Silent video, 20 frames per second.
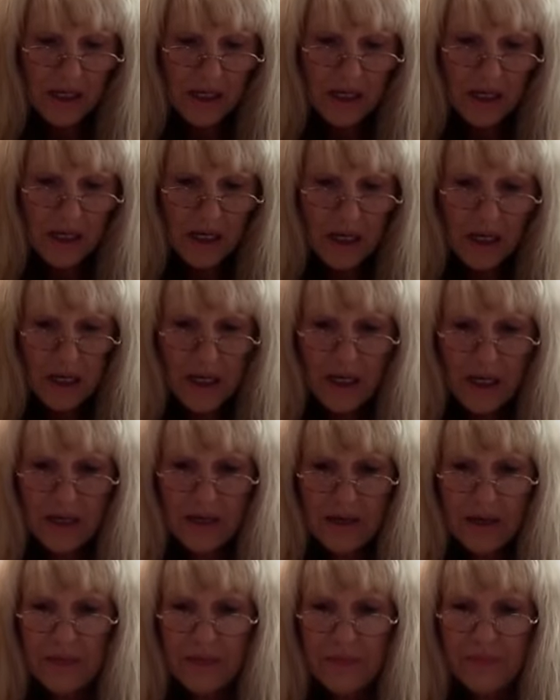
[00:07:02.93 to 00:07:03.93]

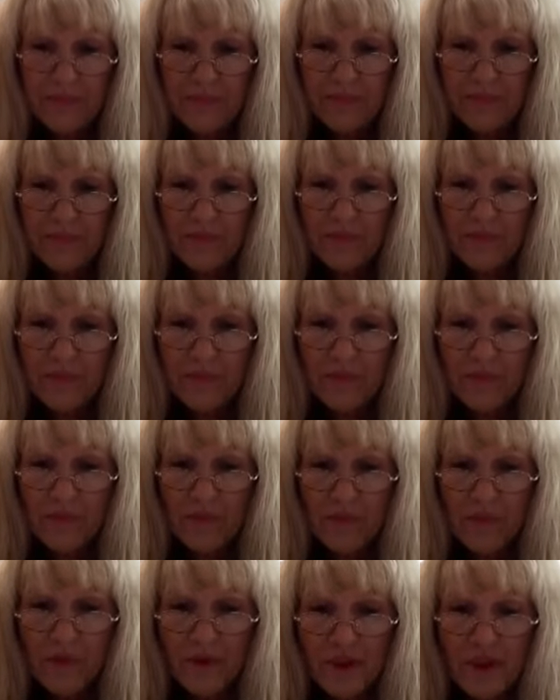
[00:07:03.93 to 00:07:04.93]
I
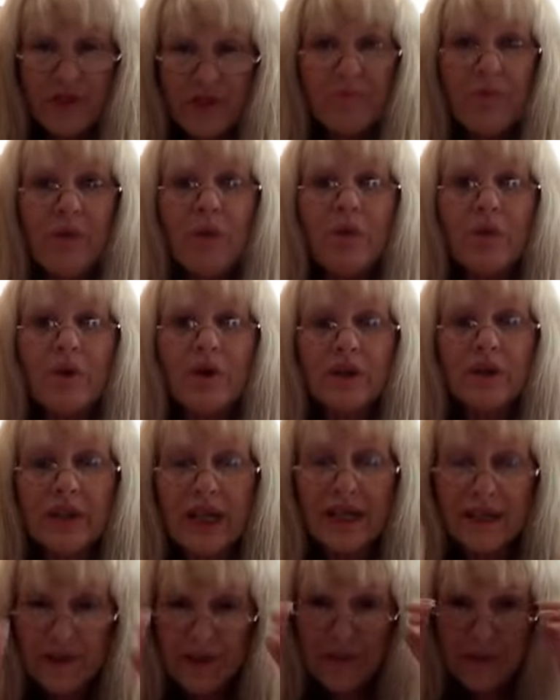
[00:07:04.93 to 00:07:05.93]
will just pour
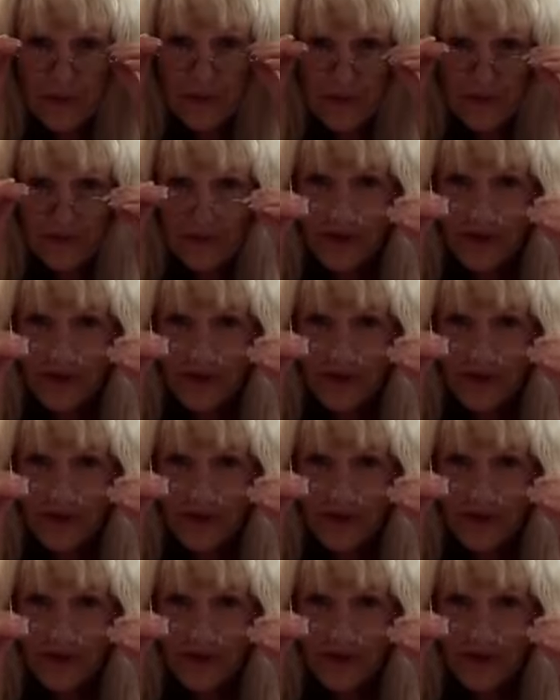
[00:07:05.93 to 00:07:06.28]
like 1/3 of a